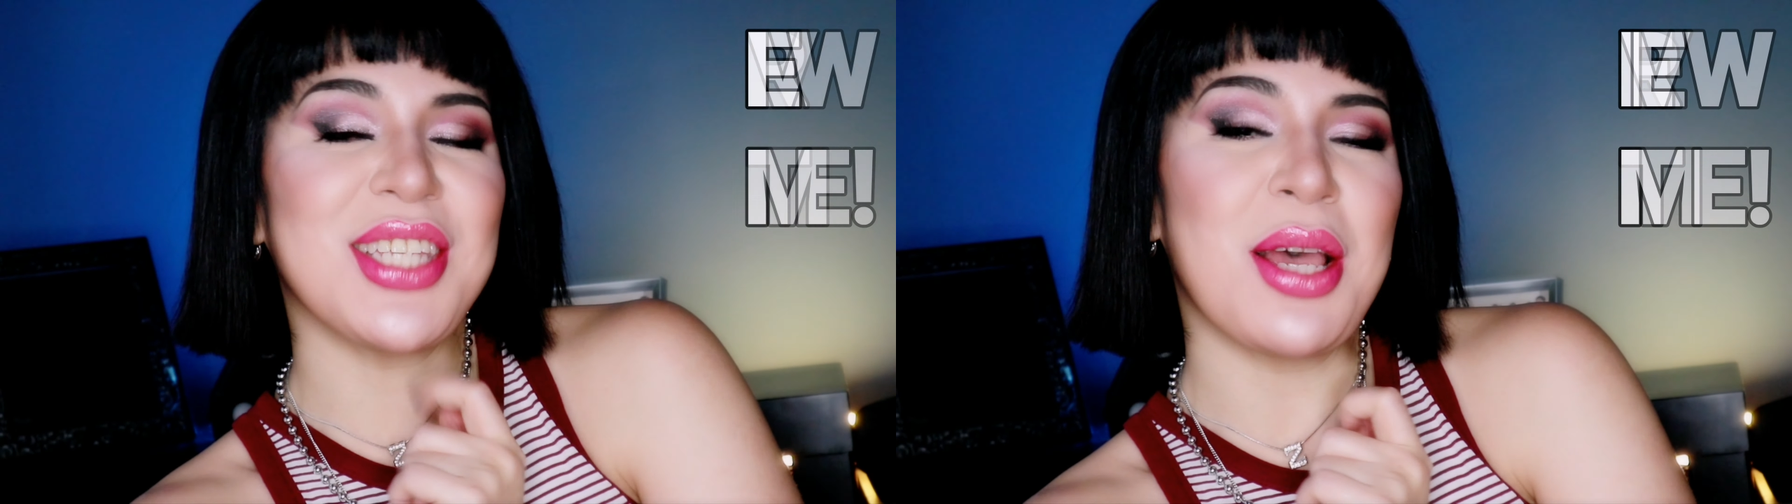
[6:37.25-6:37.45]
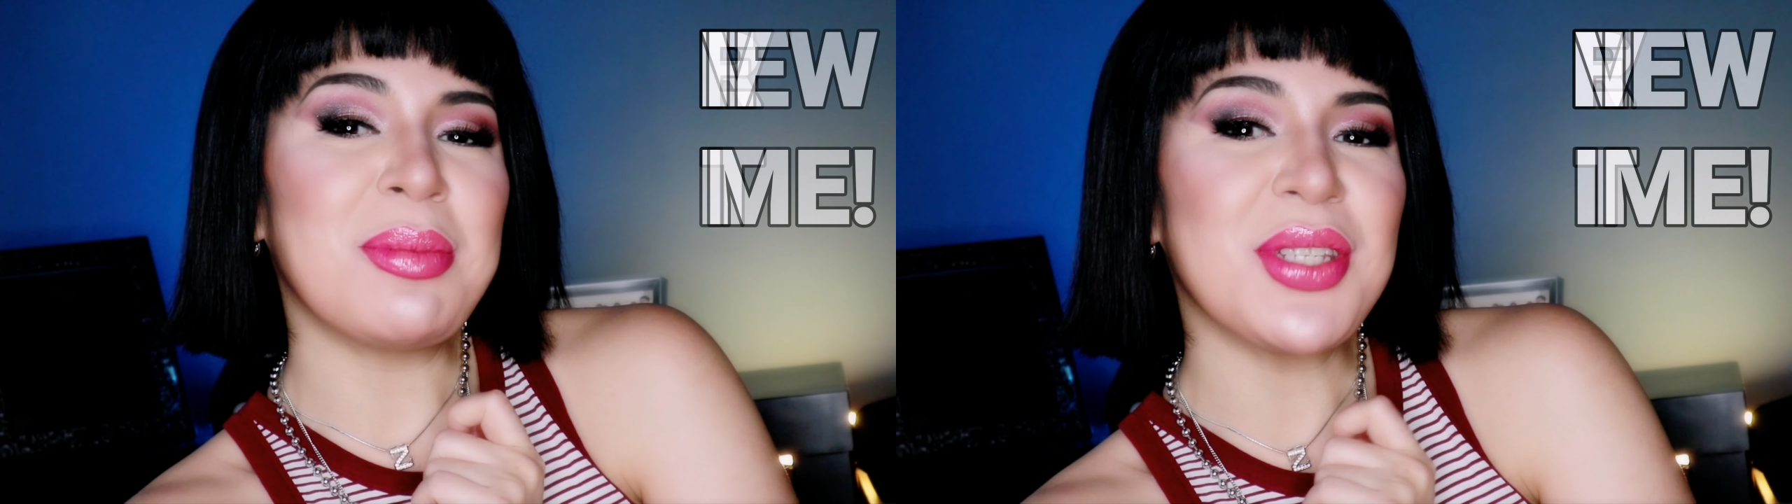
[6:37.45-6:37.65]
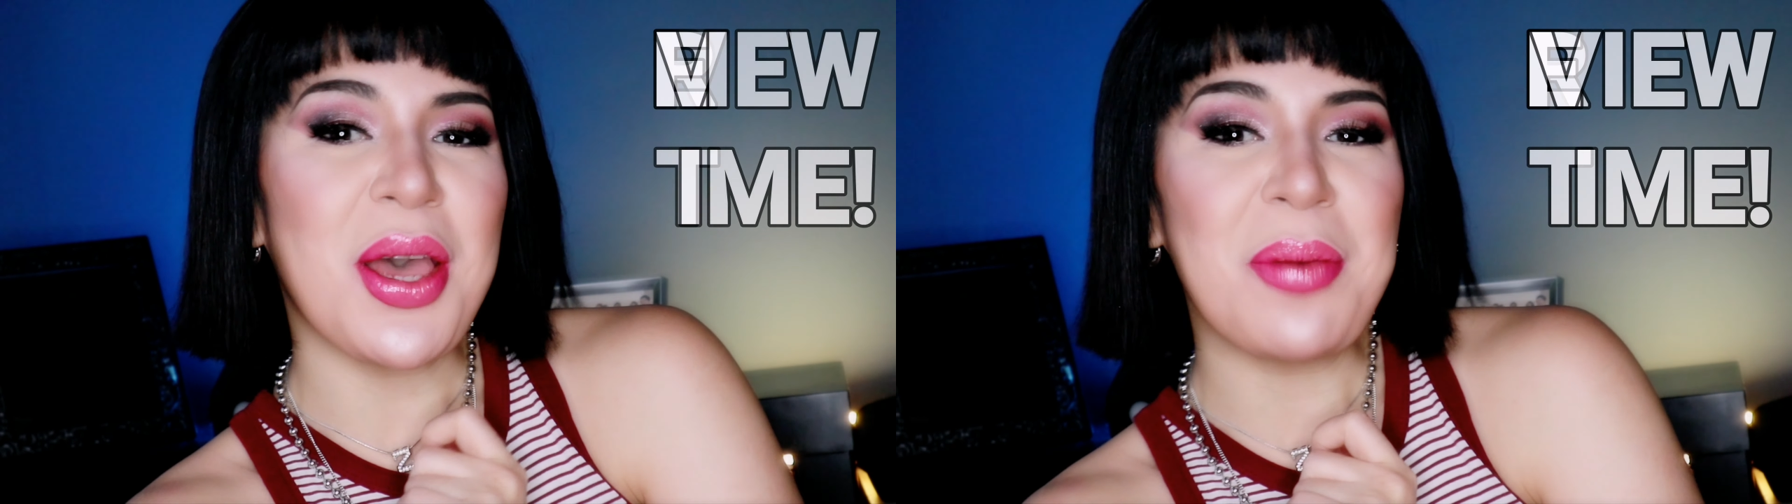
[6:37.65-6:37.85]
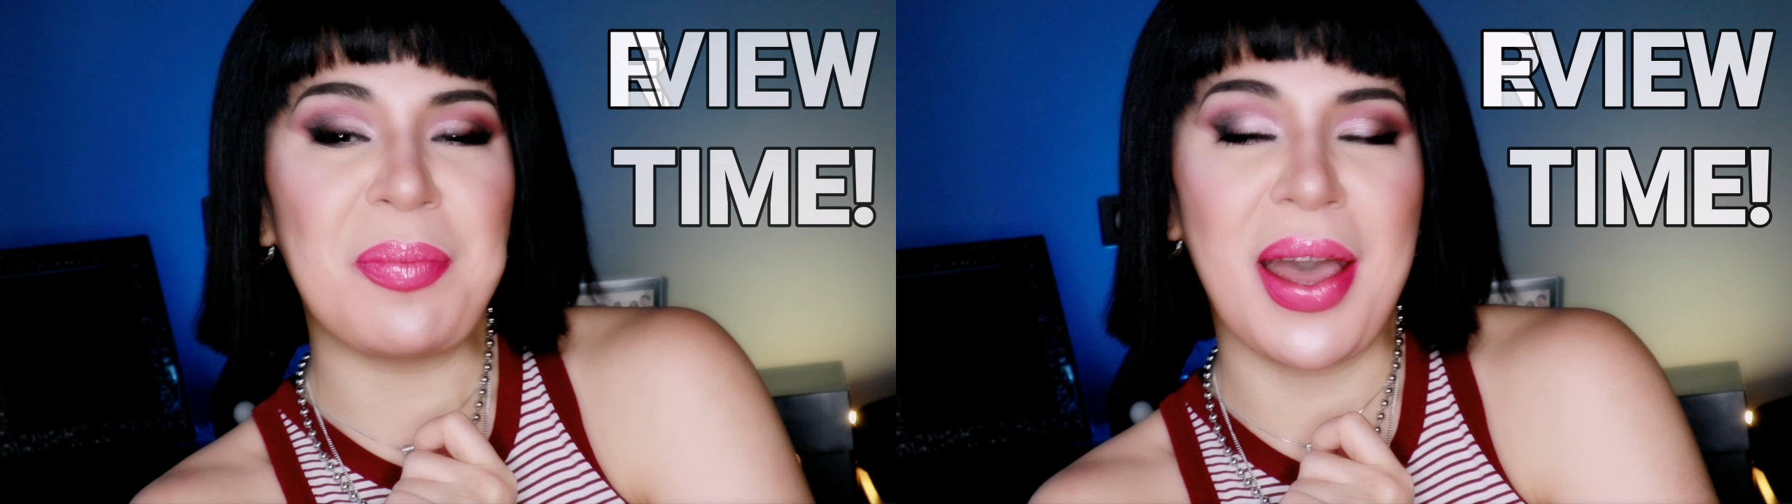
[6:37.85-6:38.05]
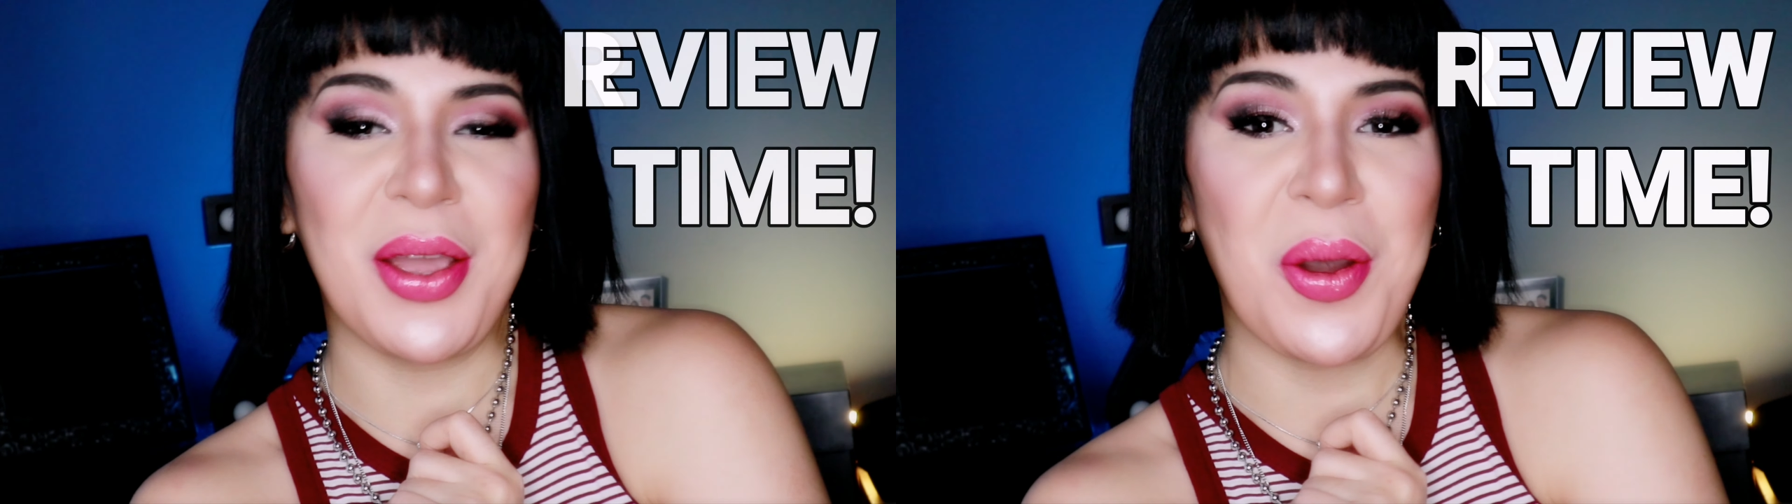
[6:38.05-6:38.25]
sums up
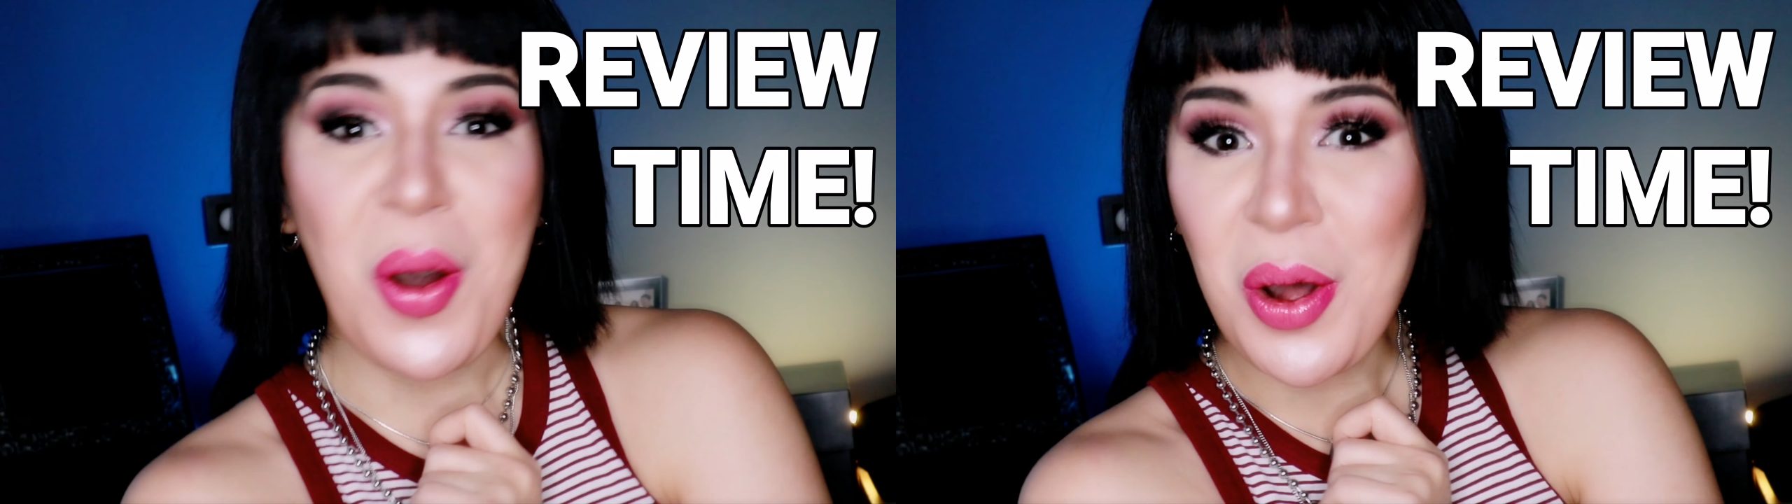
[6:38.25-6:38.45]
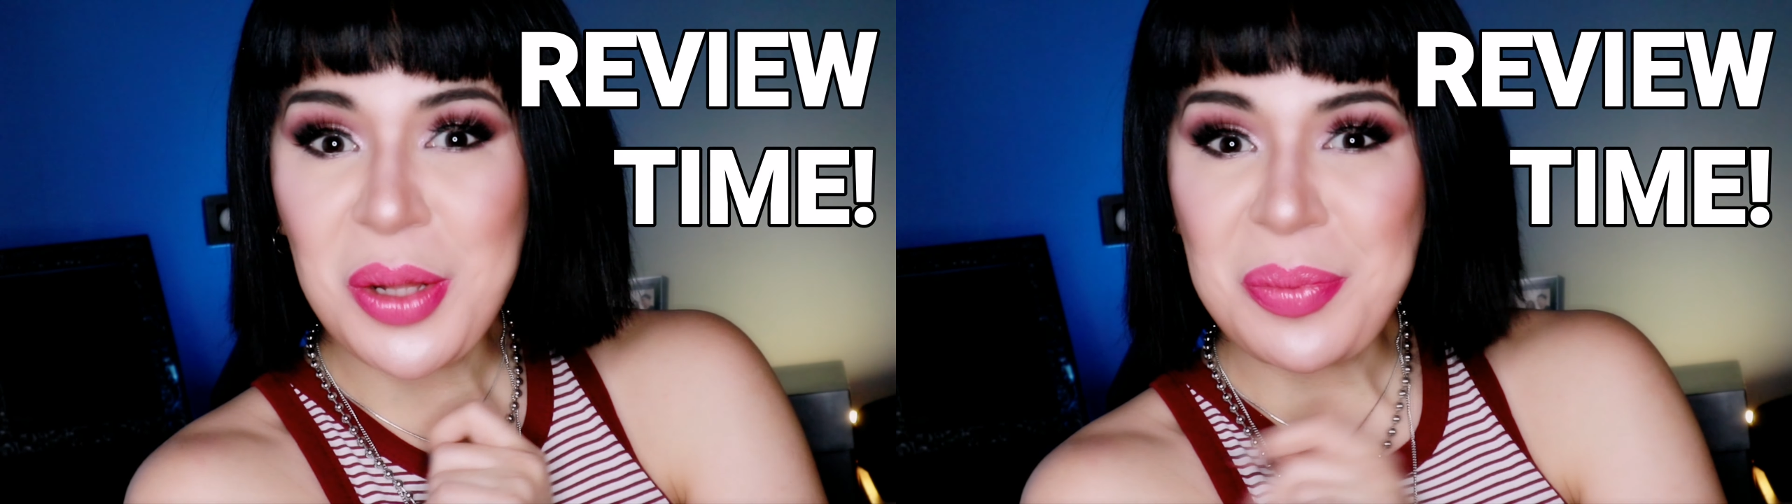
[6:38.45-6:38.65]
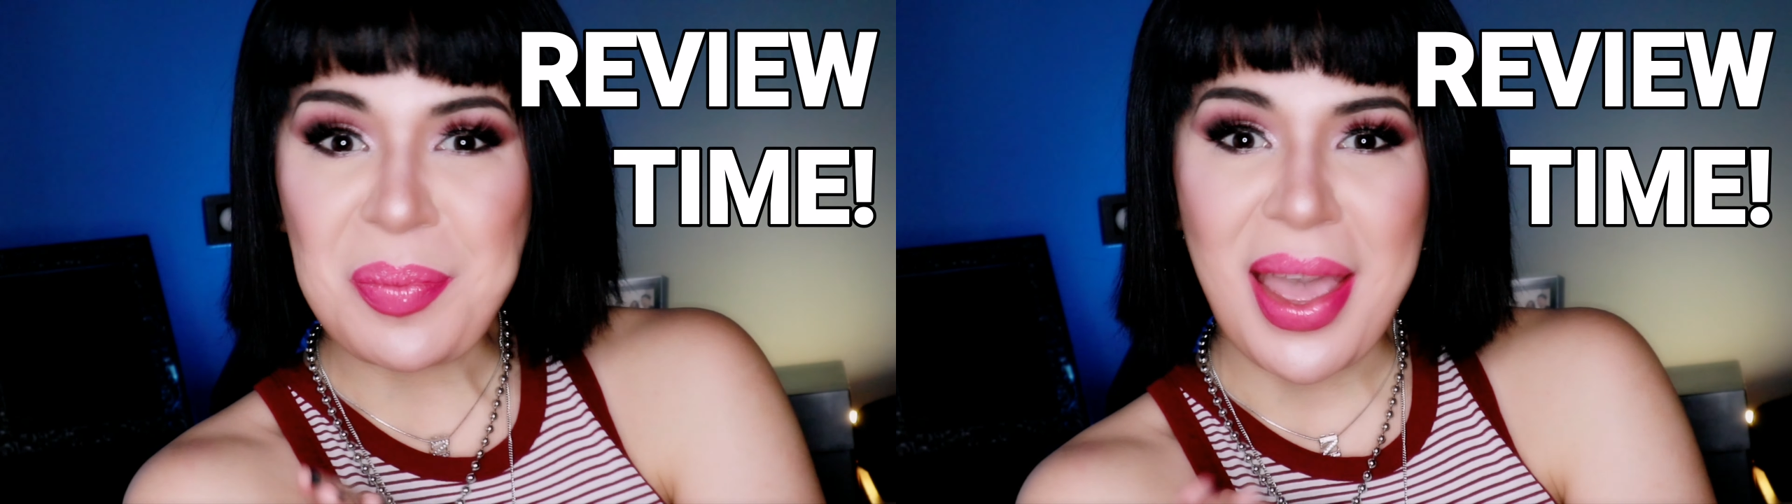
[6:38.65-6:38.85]
my whole